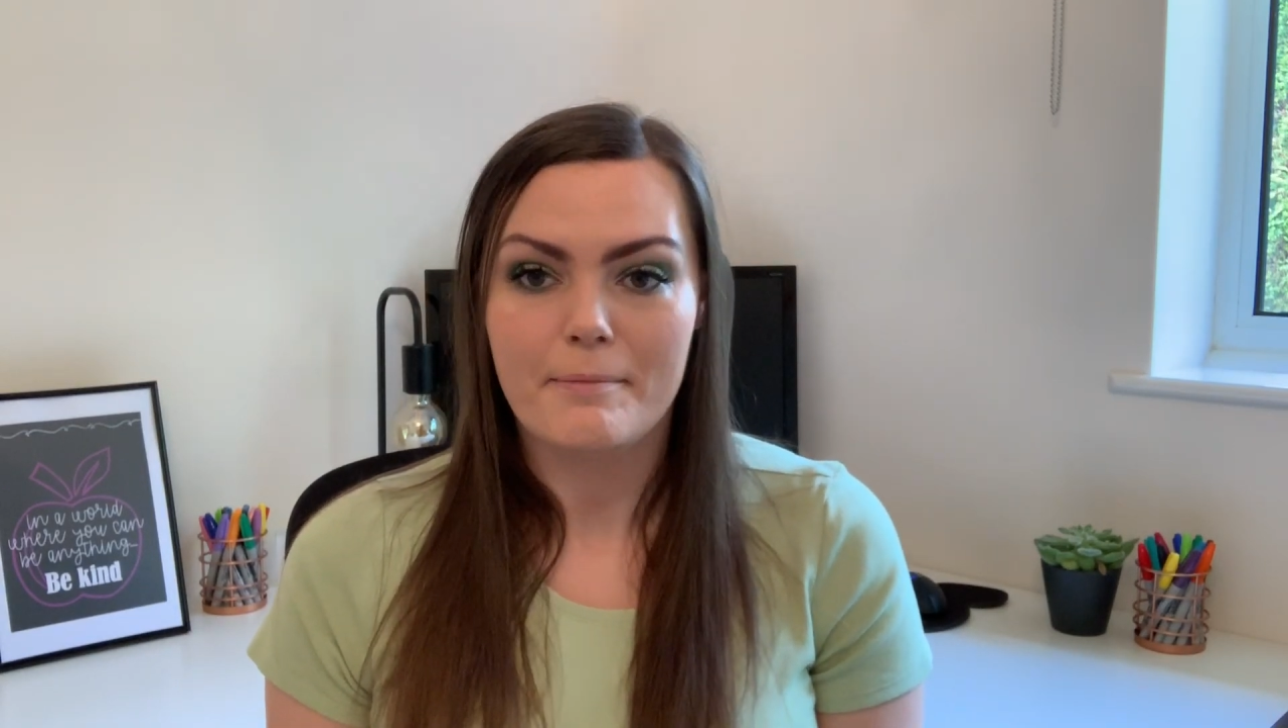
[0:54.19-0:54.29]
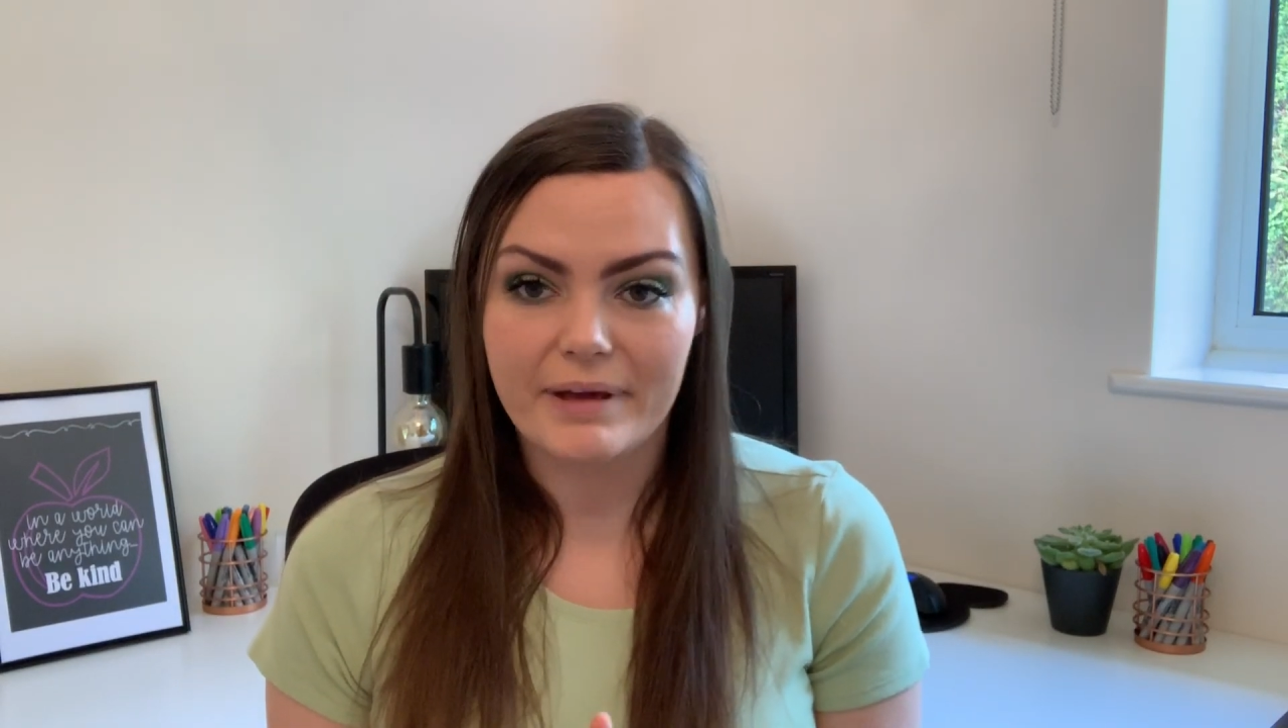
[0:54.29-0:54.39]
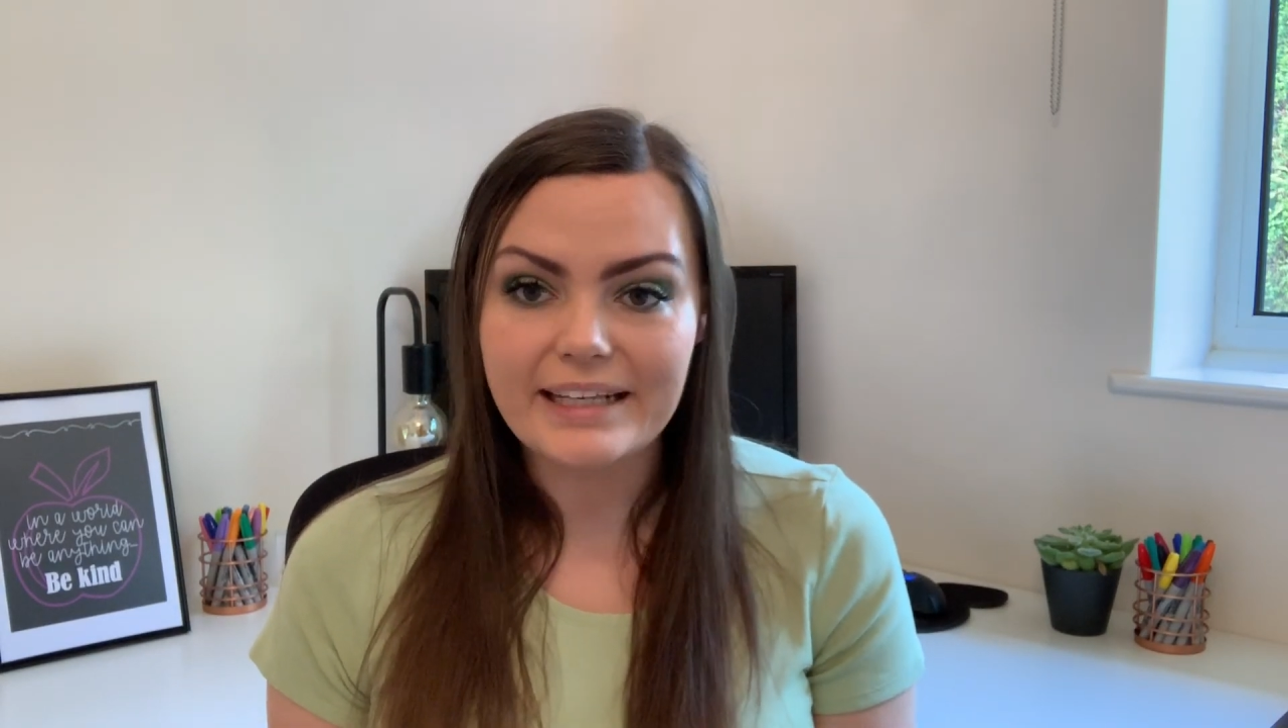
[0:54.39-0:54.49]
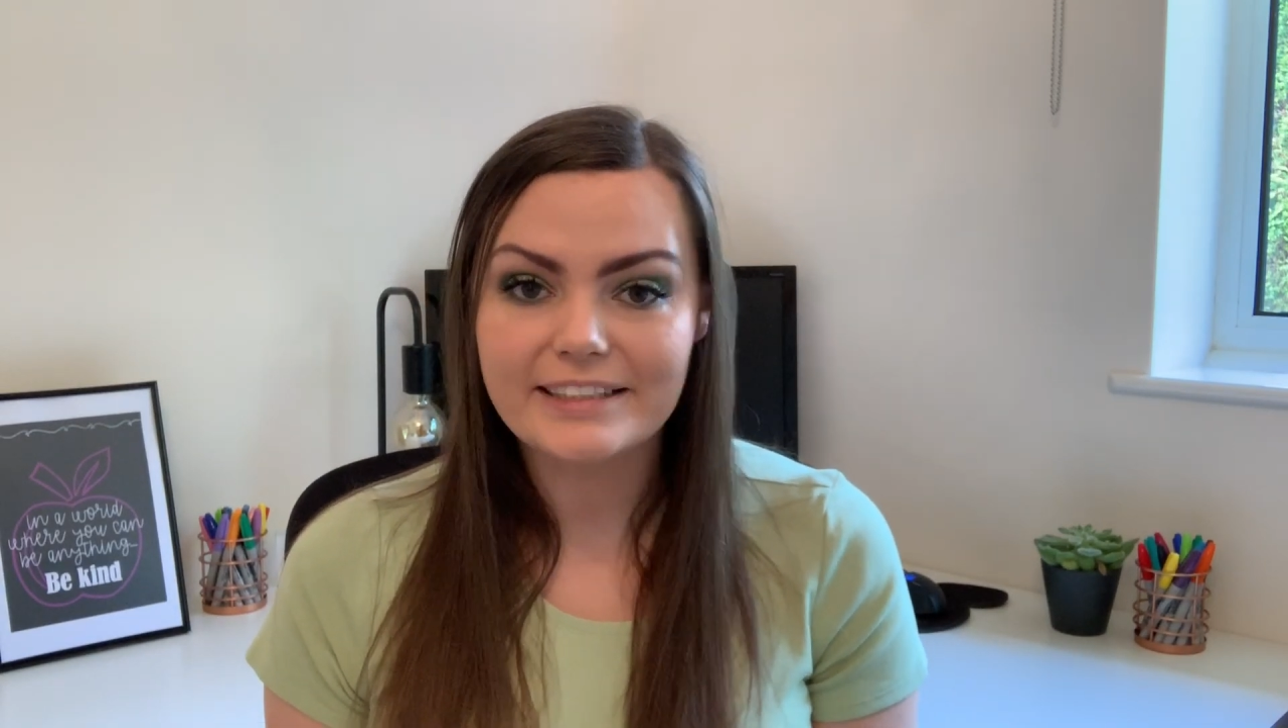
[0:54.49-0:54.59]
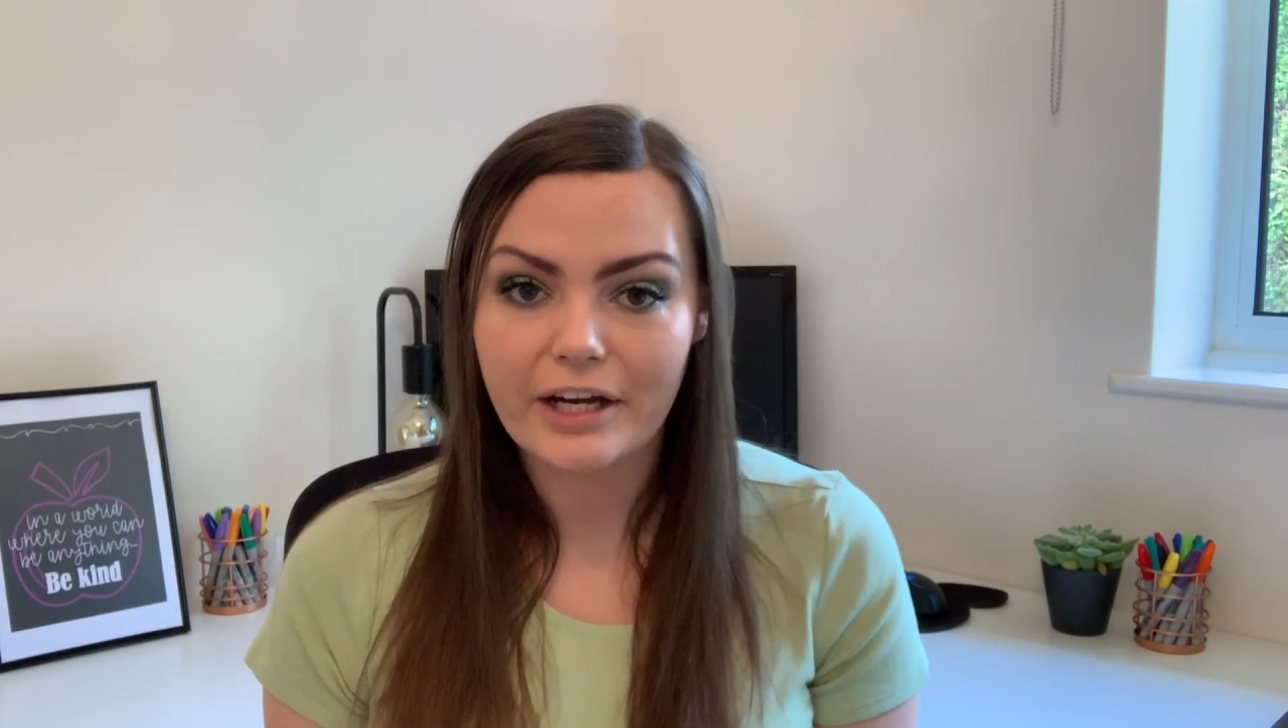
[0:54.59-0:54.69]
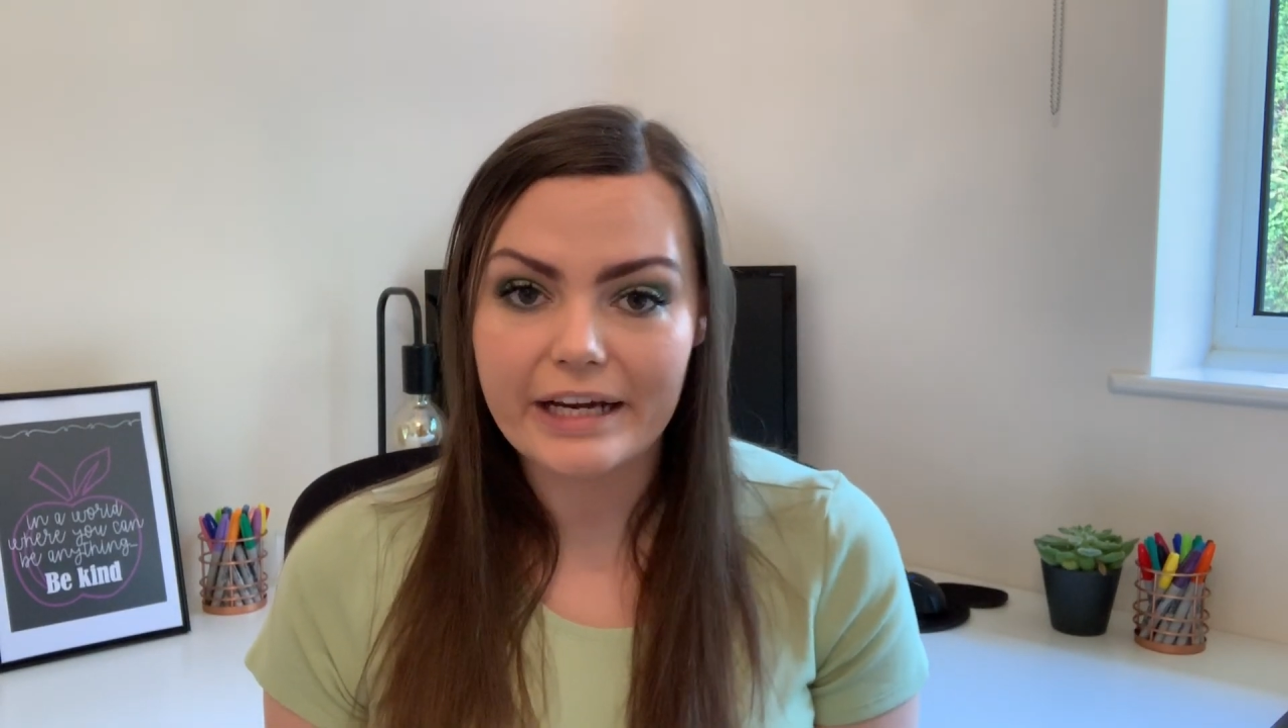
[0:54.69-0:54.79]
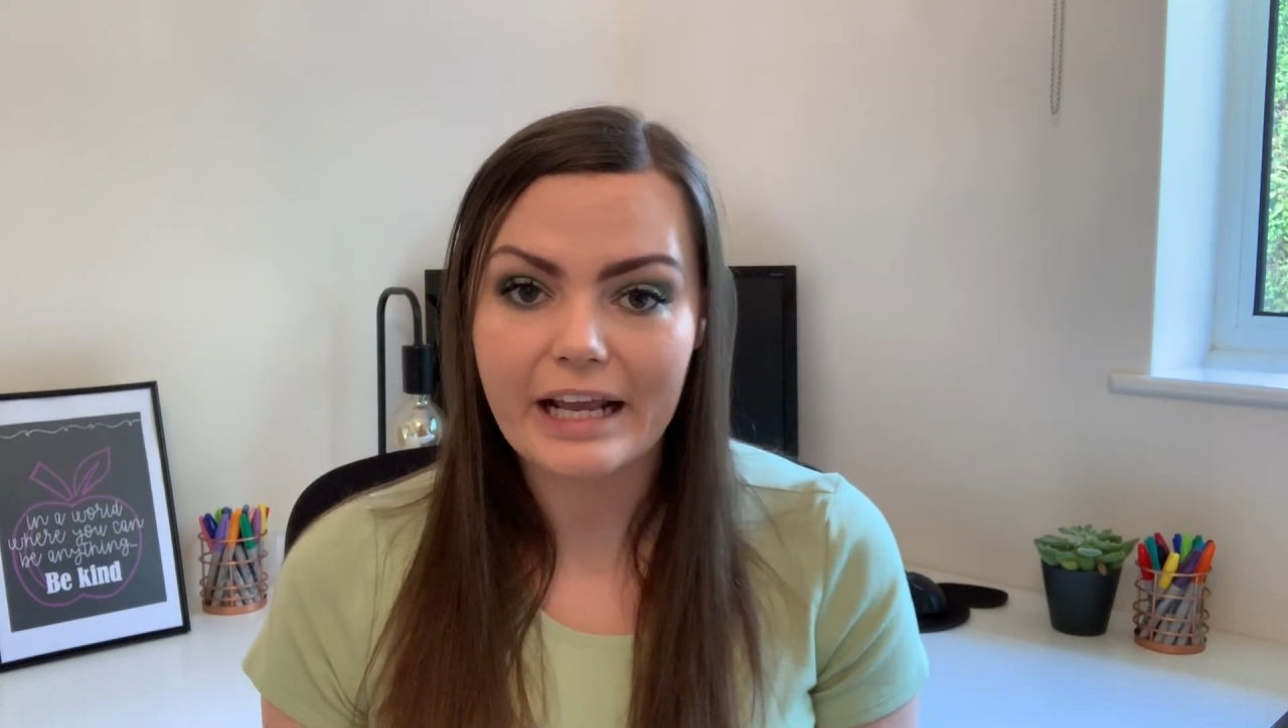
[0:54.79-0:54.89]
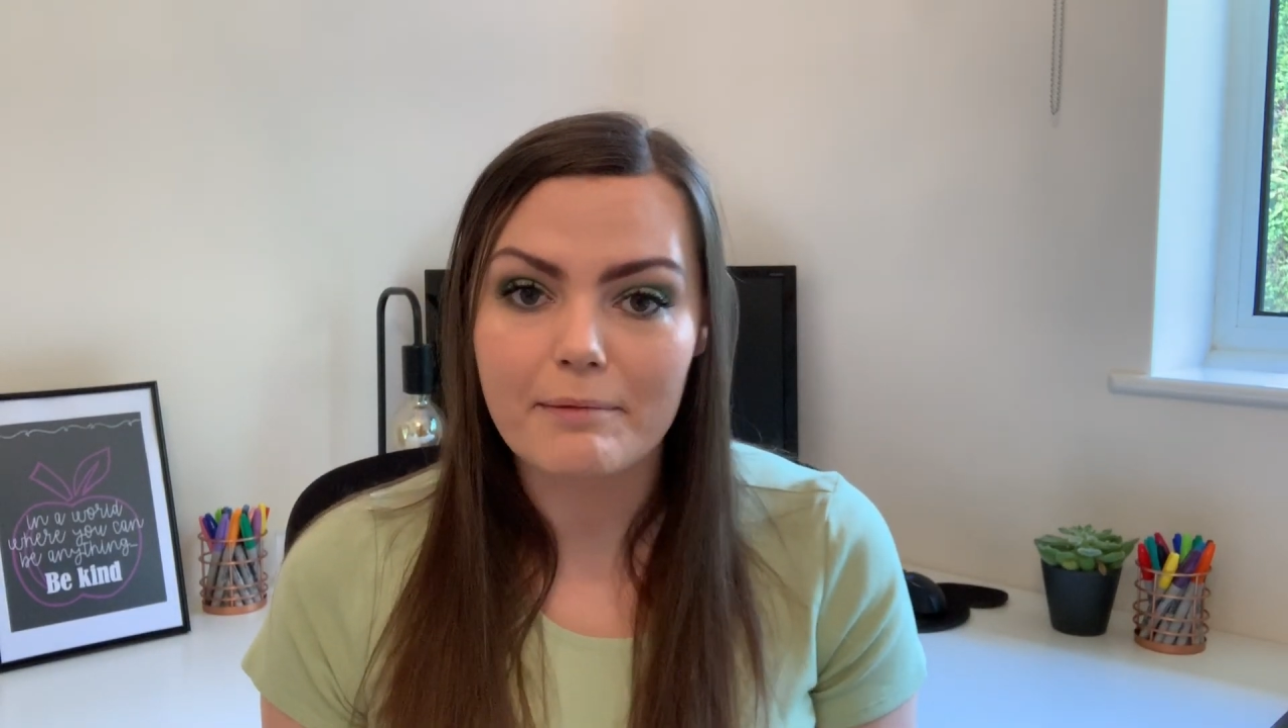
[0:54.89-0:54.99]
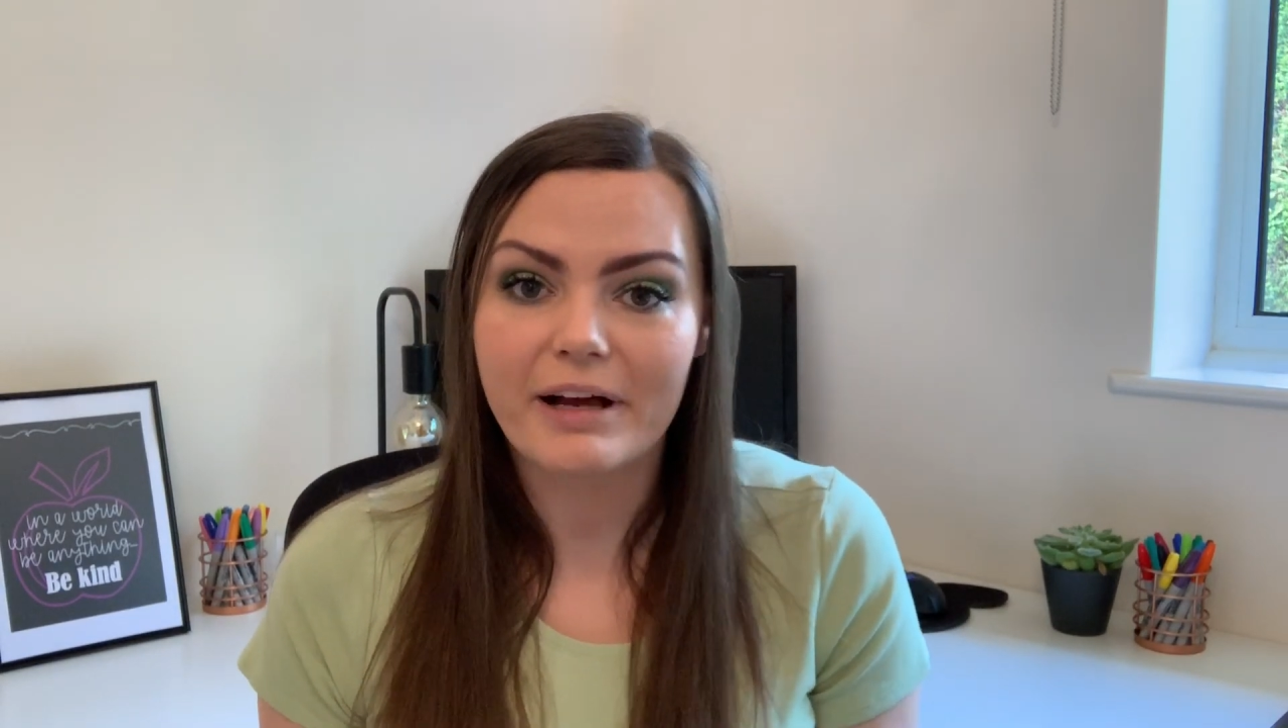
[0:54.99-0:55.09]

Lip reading: Me sorting out